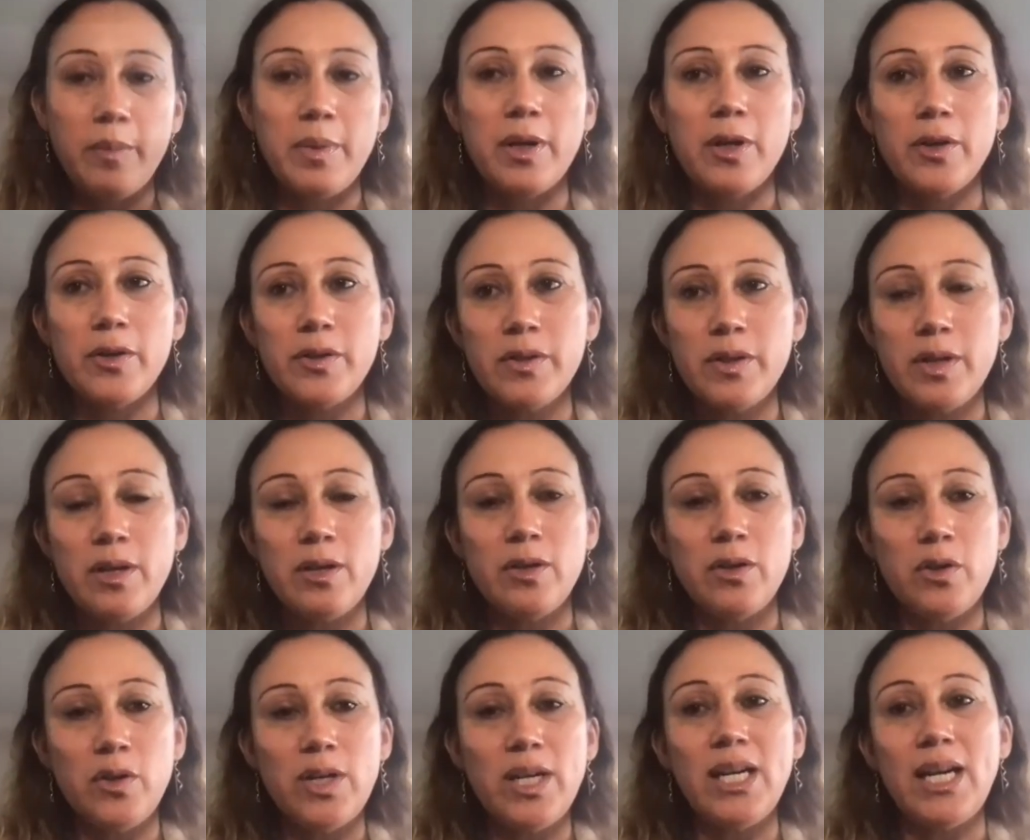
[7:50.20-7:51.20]
because
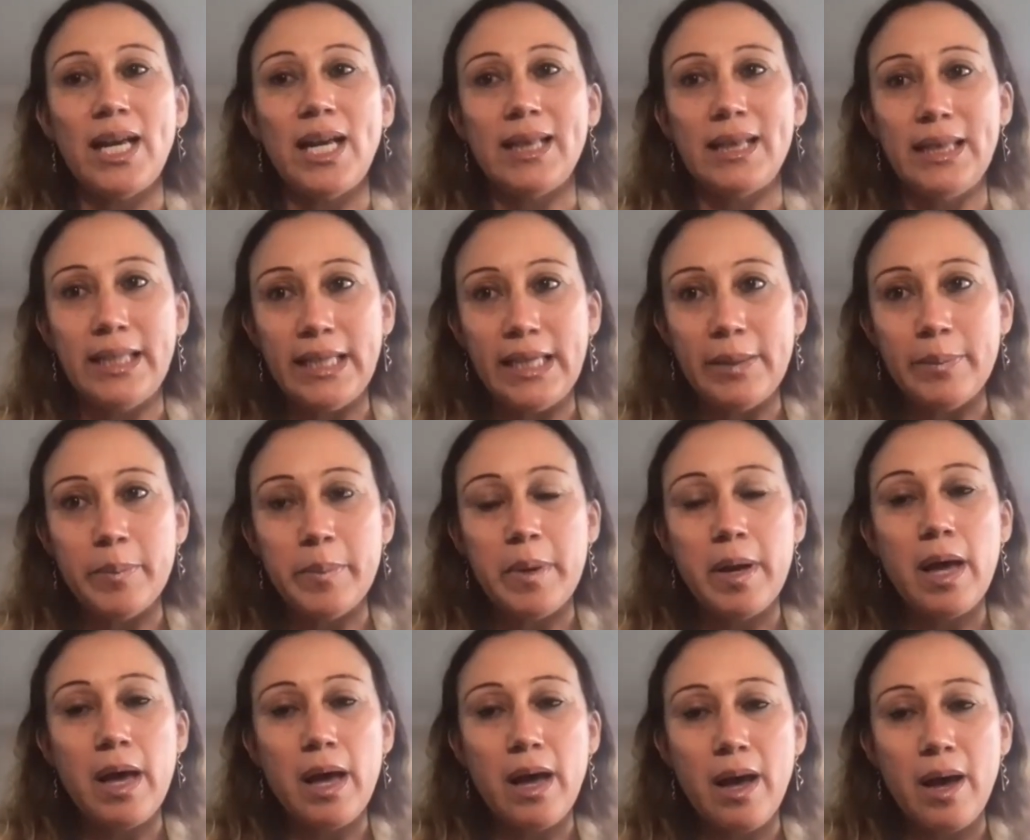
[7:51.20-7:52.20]
you need a team
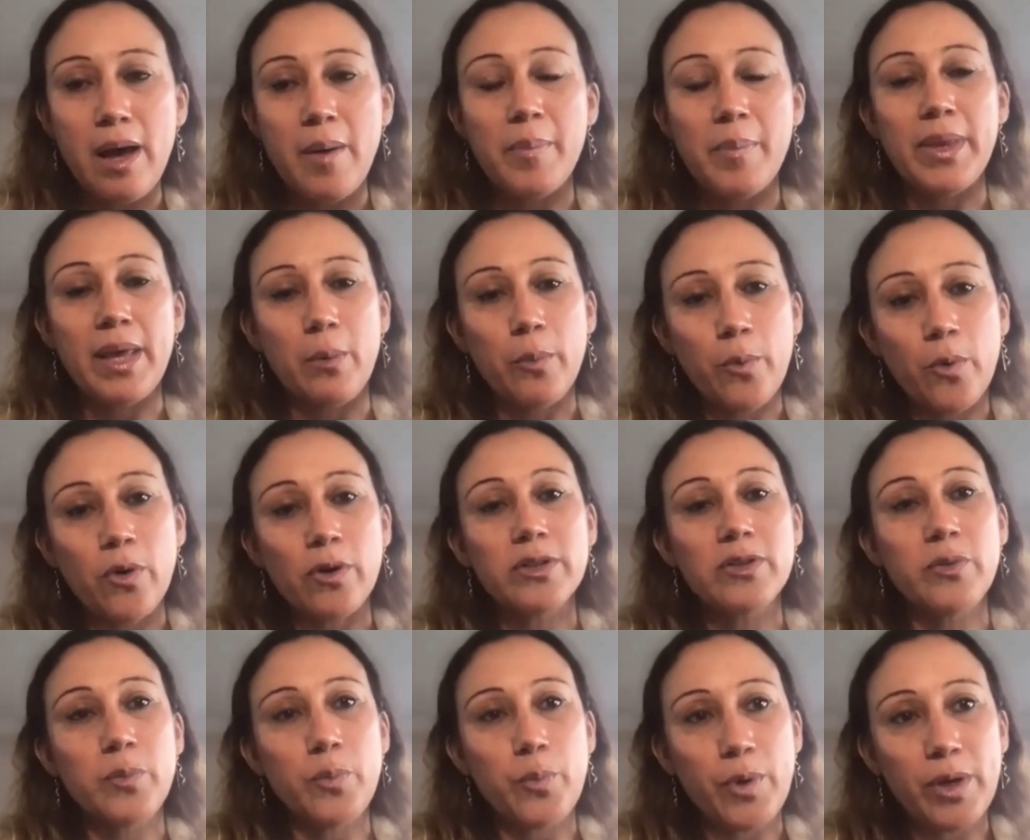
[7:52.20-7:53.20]
that
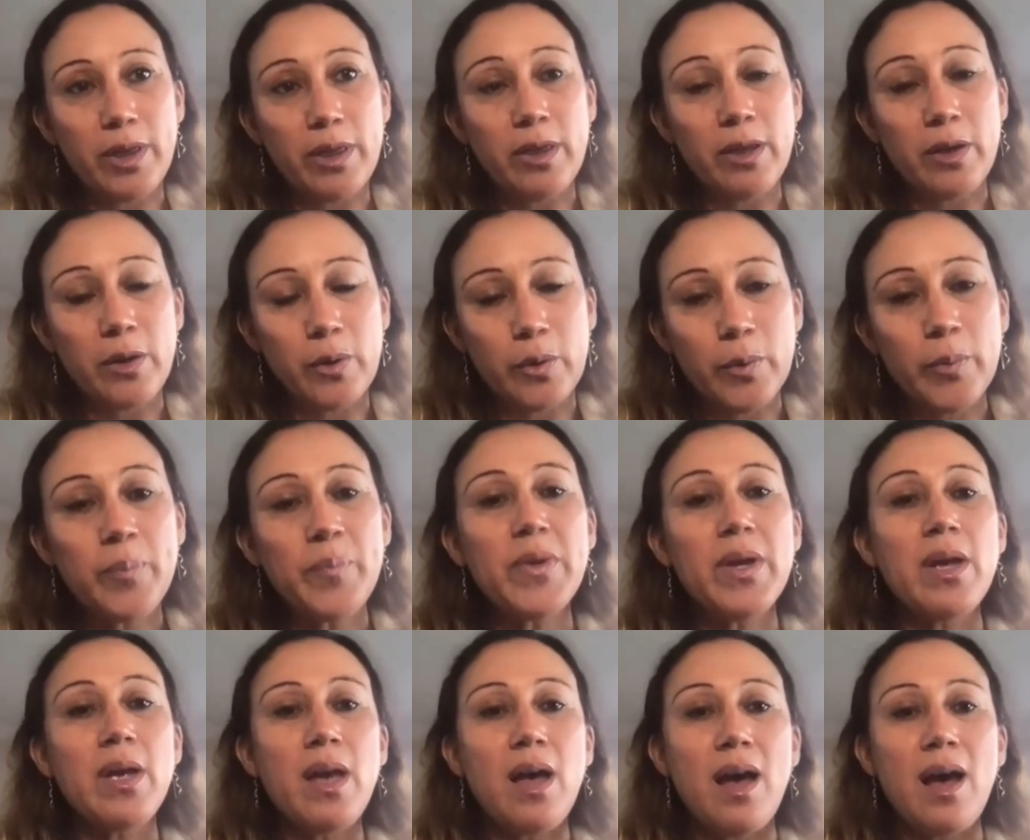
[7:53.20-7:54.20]
works with you
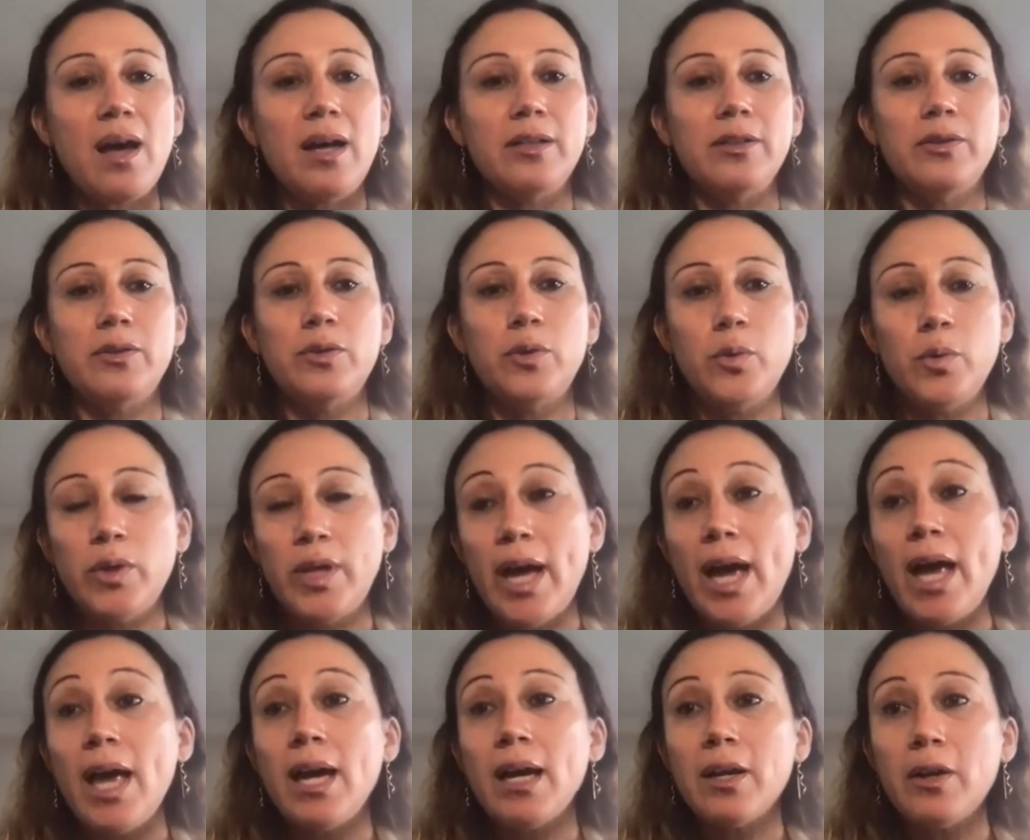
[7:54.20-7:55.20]
to
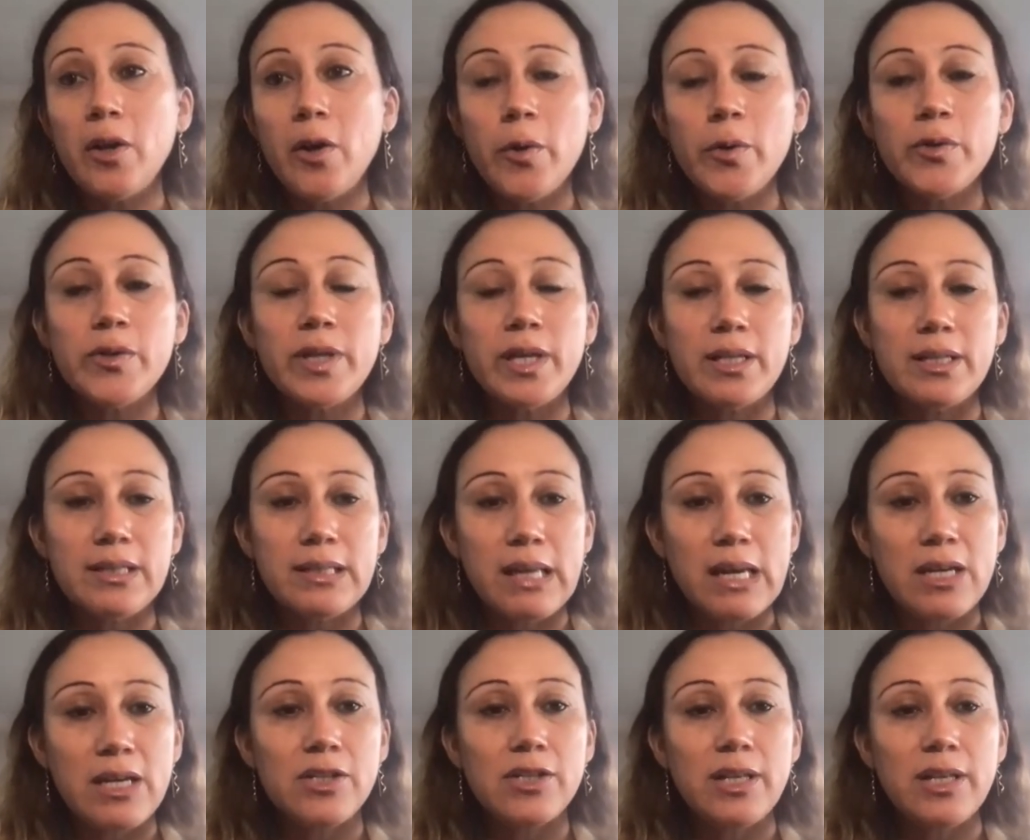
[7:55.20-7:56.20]
diagnose and
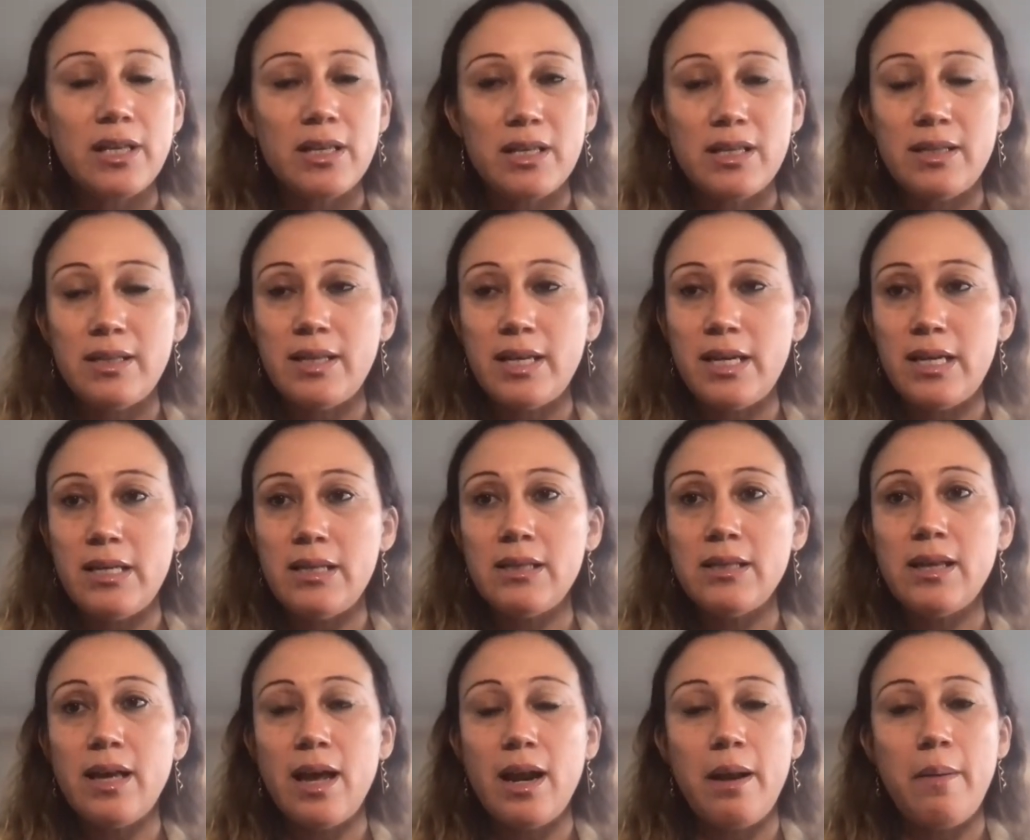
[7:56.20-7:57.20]
stage the disease
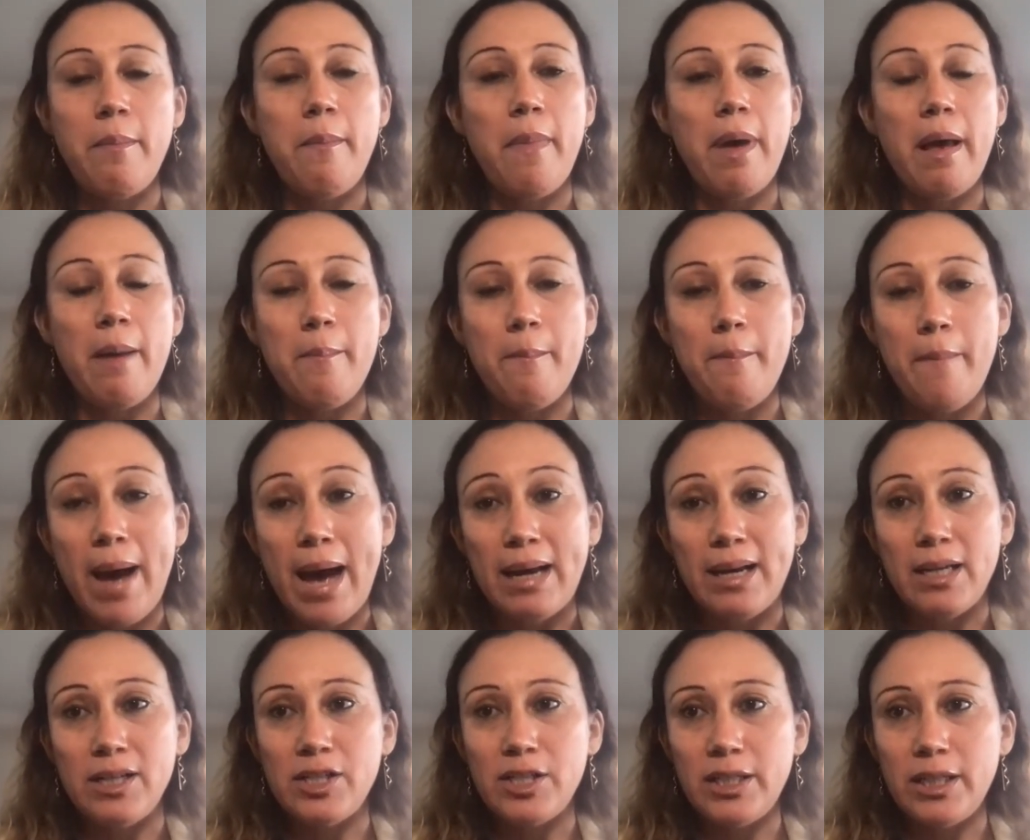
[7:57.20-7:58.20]
and
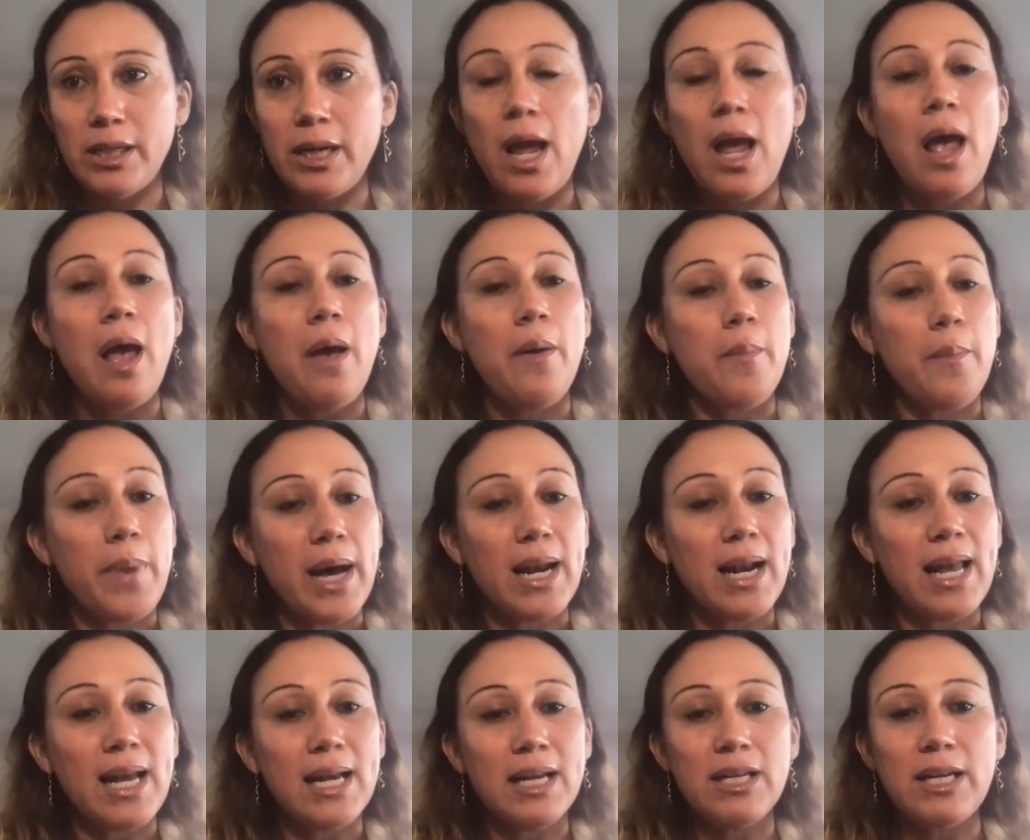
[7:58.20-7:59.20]
manage it. But
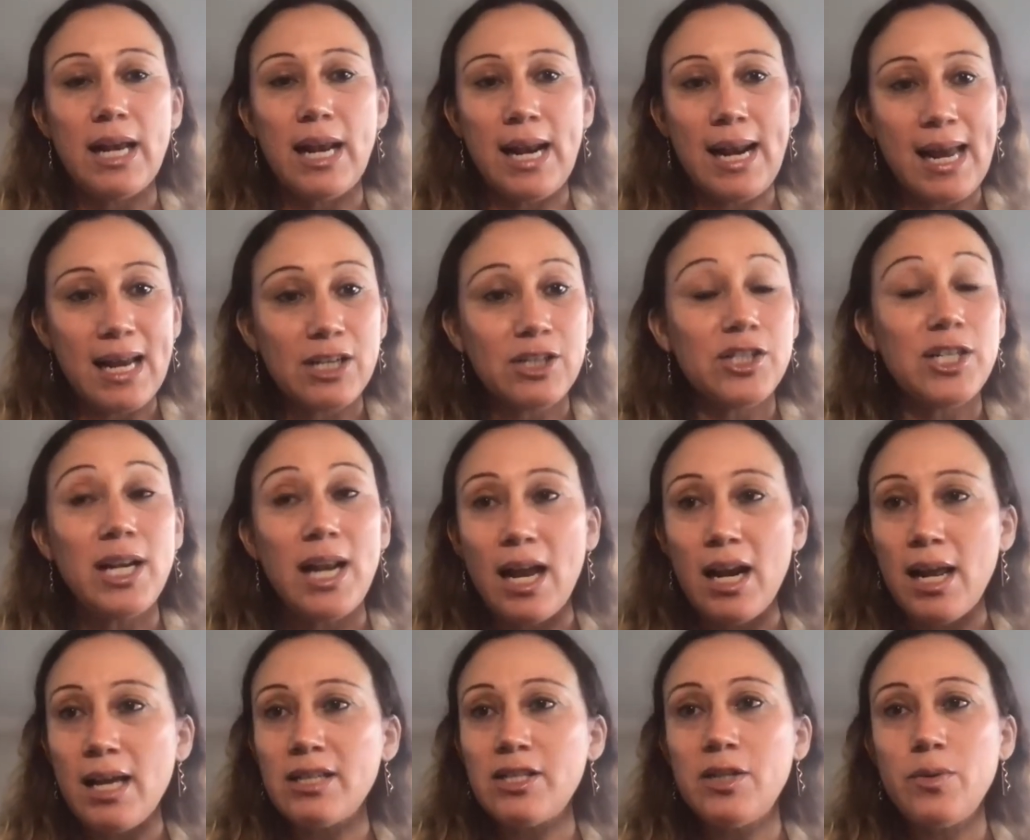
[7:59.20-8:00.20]
like
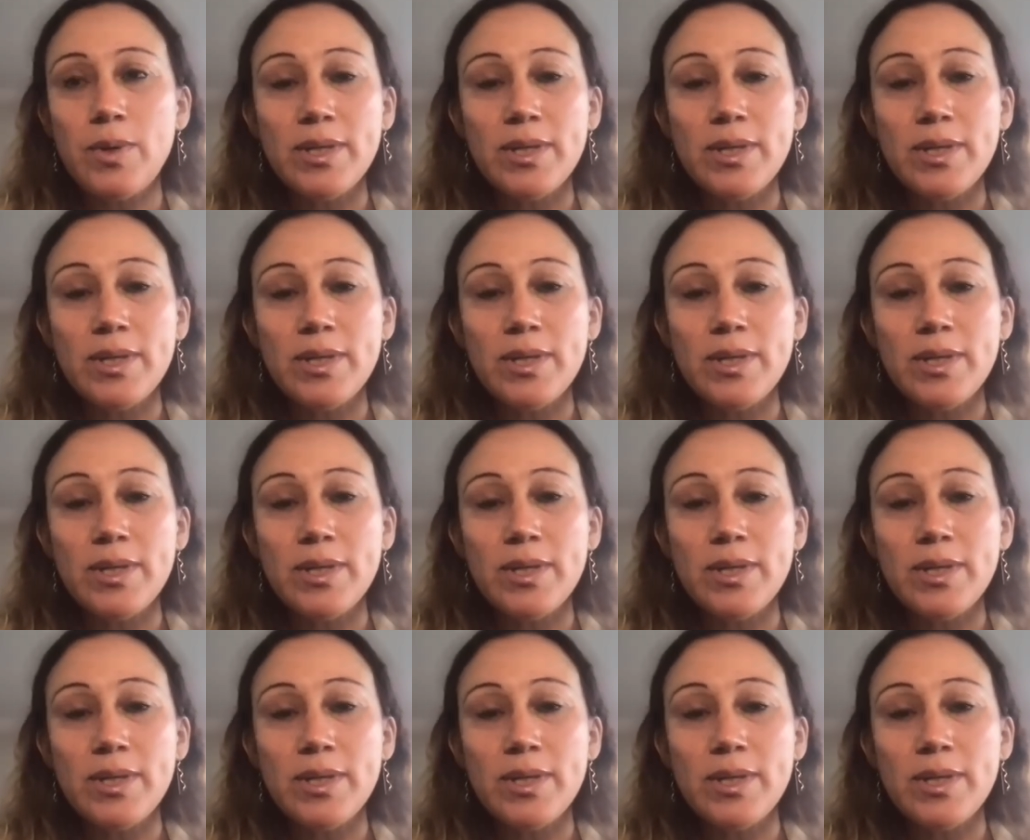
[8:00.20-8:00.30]
Sheila, she